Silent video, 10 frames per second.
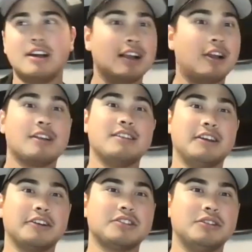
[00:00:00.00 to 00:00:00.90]
A lot of the
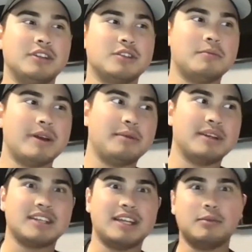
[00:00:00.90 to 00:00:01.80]
younger students may
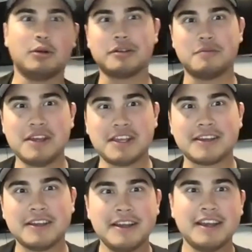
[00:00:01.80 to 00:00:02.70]
resonate more with
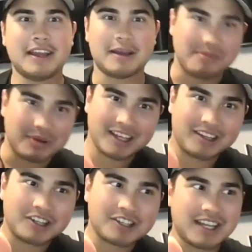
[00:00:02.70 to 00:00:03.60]
me. But
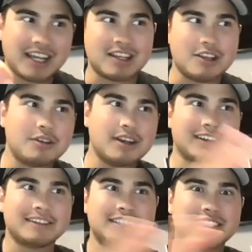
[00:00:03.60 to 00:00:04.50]
like you're saying, you can
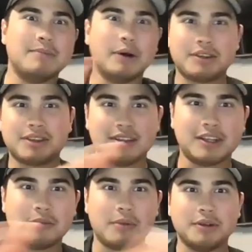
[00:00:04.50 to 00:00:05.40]
actually see both,
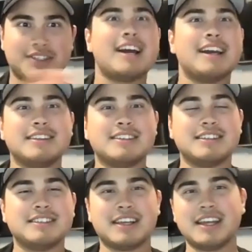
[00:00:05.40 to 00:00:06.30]
both sides,
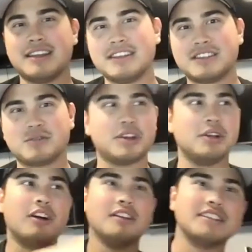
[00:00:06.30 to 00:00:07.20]
and say, hey, this is where
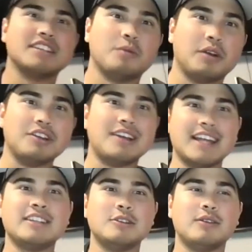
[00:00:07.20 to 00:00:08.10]
you are, this is where you
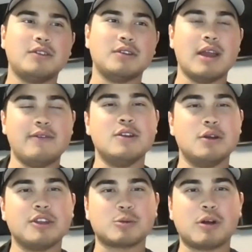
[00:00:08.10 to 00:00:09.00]
get to if you
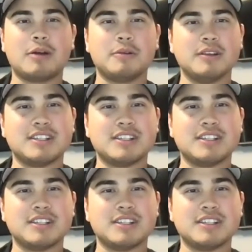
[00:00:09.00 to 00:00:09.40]
do things properly.